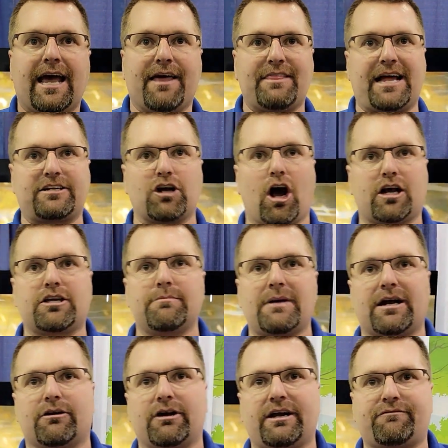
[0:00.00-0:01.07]
And that
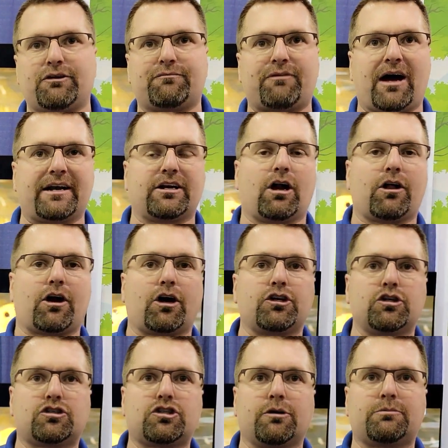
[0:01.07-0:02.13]
documentary, if you find it on our
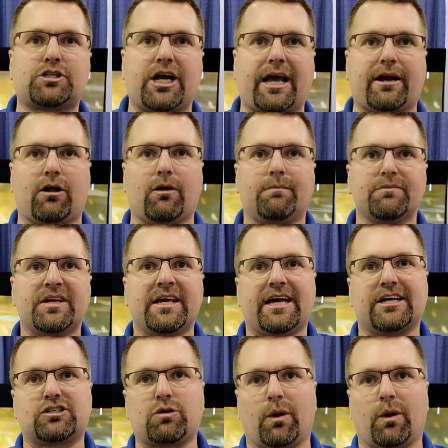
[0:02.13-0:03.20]
YouTube channel,
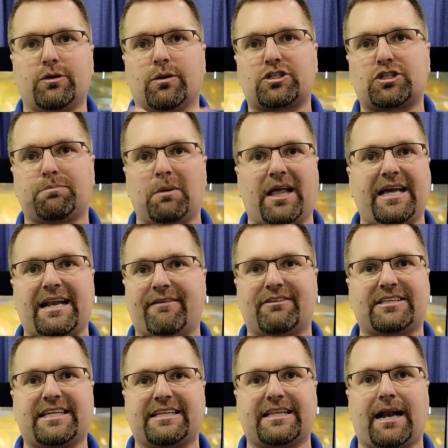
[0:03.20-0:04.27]
is to explain
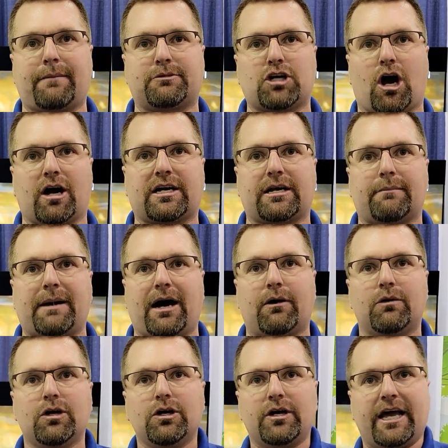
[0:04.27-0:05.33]
everything that I'm talking
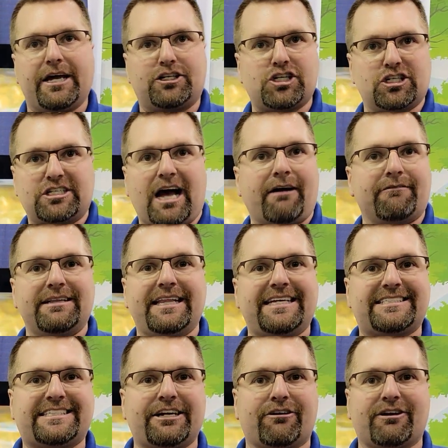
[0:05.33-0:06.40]
about. It just got
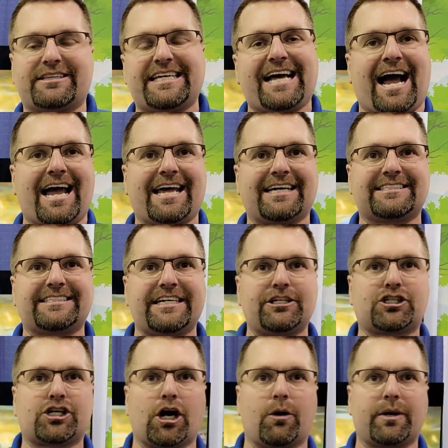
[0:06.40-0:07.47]
released here at the
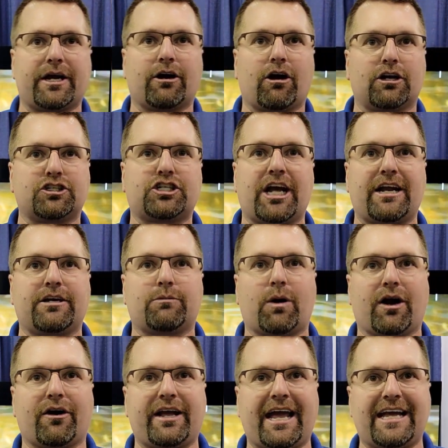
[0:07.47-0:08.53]
ISE show here on
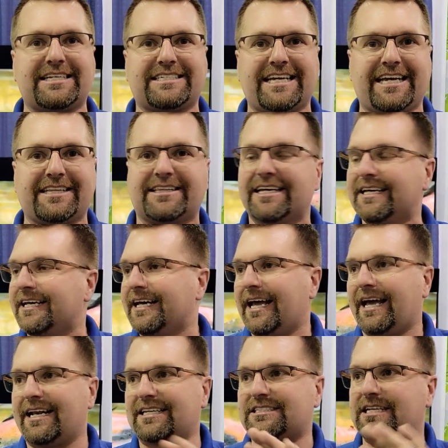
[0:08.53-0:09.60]
January 18th,
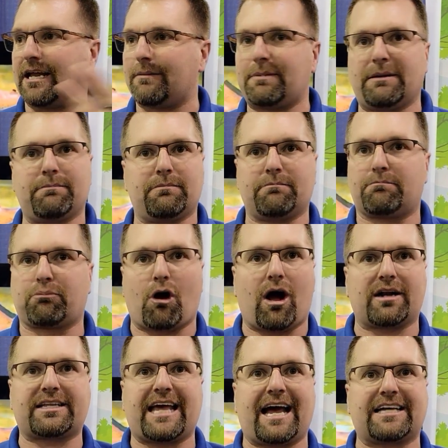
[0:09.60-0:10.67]
and it's going to be
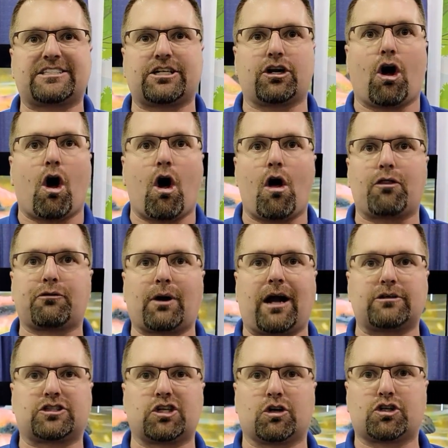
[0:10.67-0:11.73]
broadcasted all
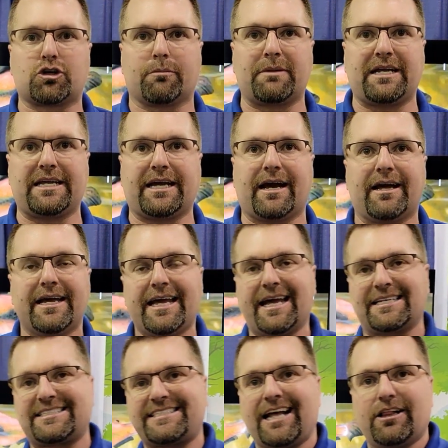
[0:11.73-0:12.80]
throughout social media.
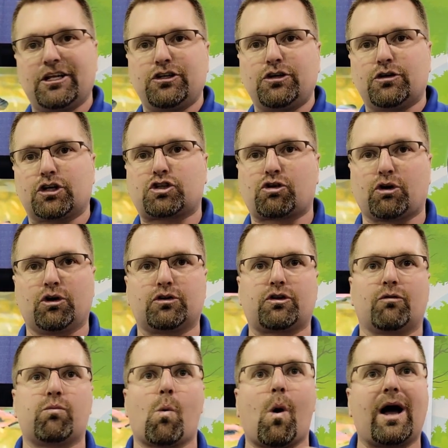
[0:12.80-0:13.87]
It's telling you the truth
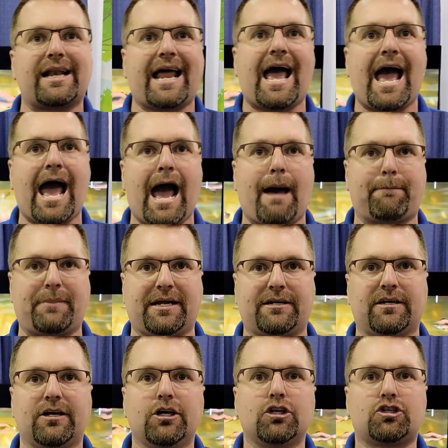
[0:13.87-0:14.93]
of what
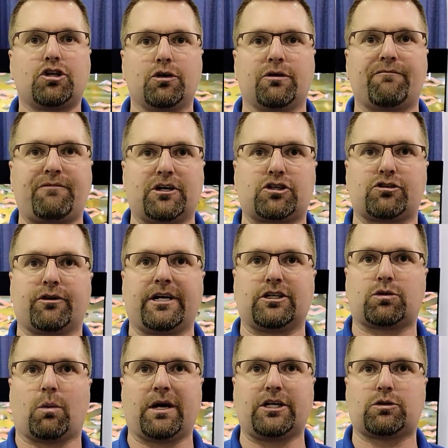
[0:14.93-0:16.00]
happened to the fishery in
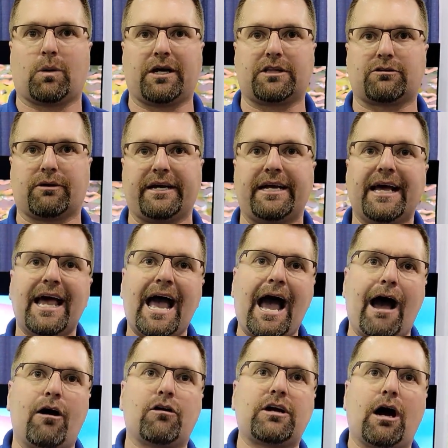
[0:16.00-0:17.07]
2023.
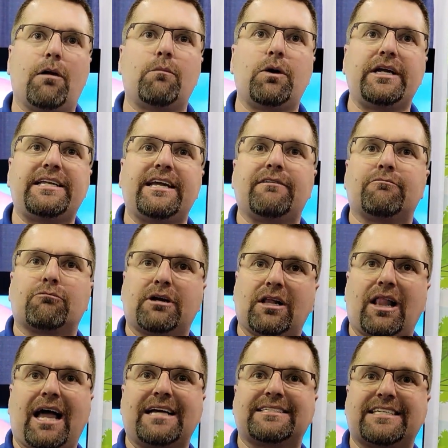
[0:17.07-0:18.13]
How come we didn't
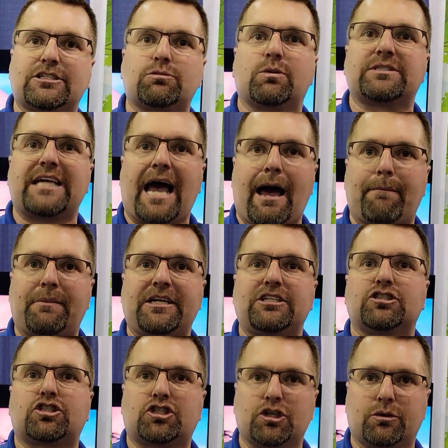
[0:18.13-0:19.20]
realize this was
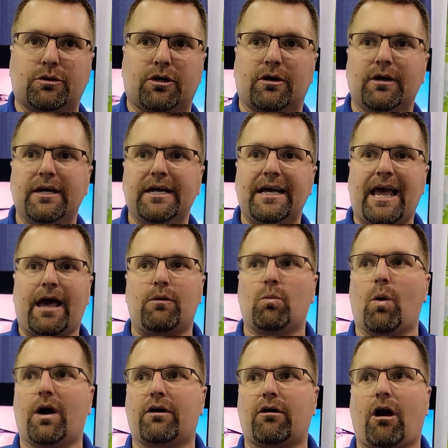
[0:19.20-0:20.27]
happening sooner?
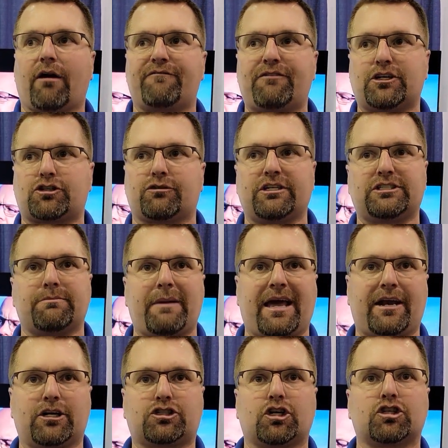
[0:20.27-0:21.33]
And what are our fisheries
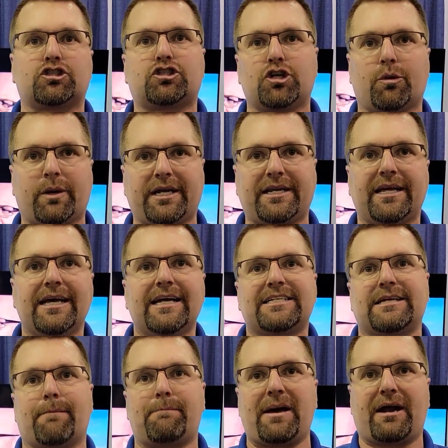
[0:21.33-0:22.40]
managers doing
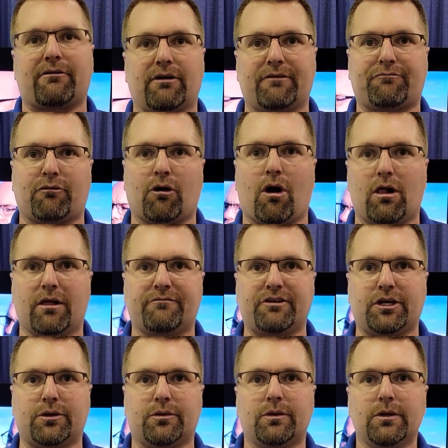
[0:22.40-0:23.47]
to better it for all
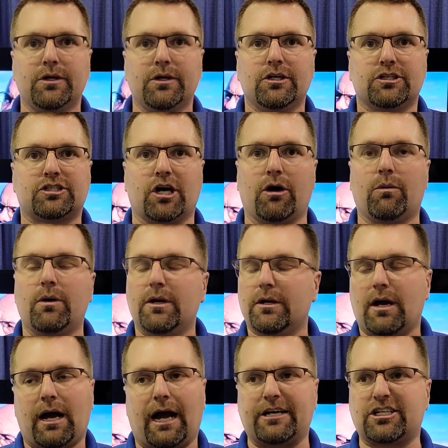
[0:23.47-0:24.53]
of you? So
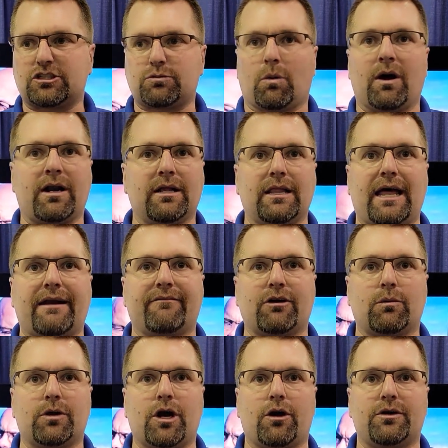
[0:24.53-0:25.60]
I just want to let
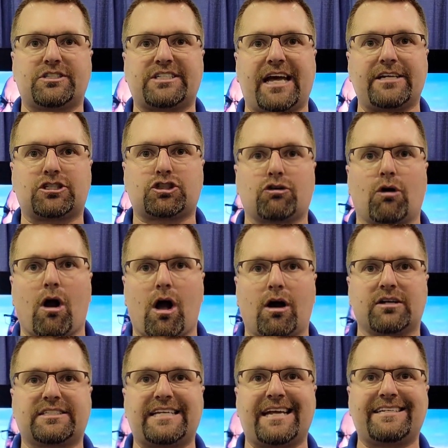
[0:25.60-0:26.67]
everyone know to stay
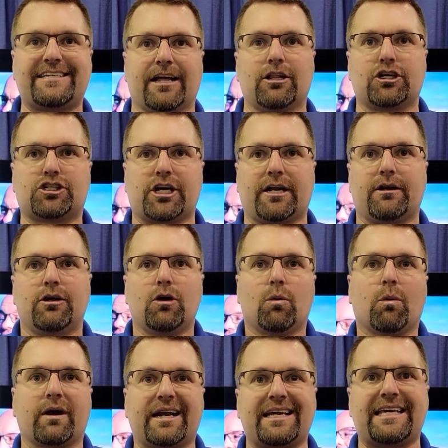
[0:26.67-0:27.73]
strong, stay diligent.
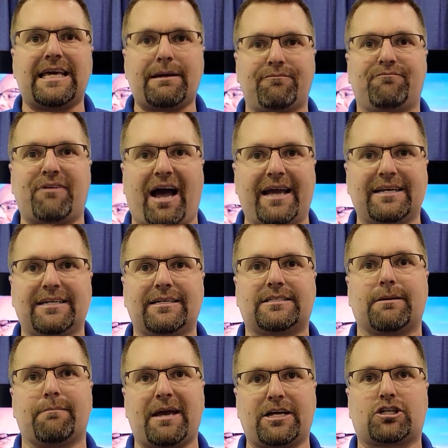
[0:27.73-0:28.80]
We're going to keep fighting
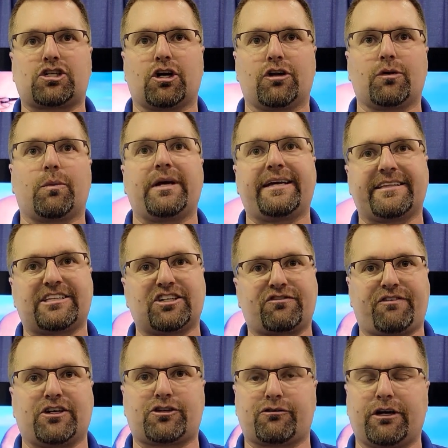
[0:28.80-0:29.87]
to make sure that we get this
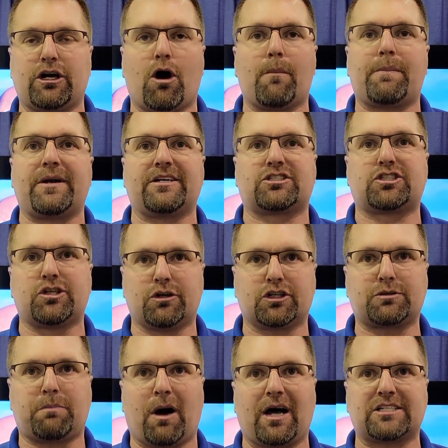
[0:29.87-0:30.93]
fishery open as soon
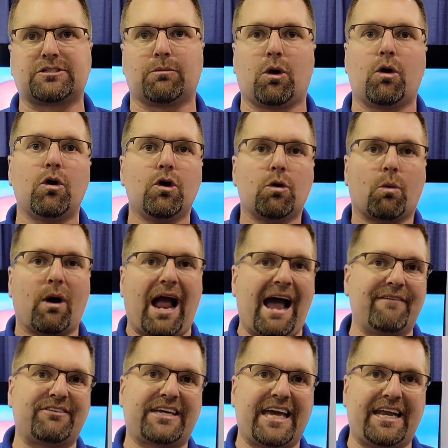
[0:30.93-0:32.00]
as possible. We're
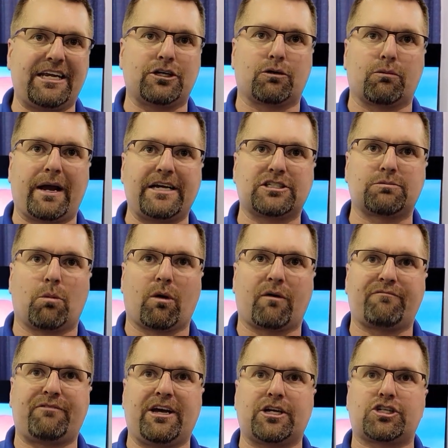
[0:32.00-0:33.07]
advocating to raise more
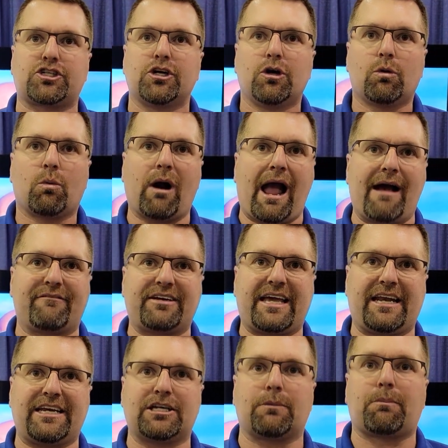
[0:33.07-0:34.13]
fish. We're
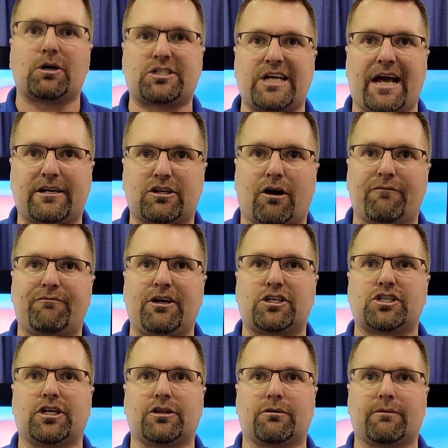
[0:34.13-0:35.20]
advocating to protect our
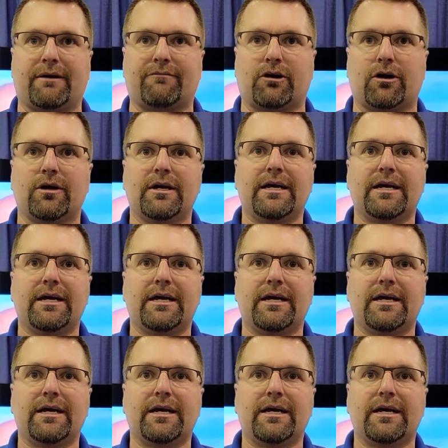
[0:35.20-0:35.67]
fish in the river.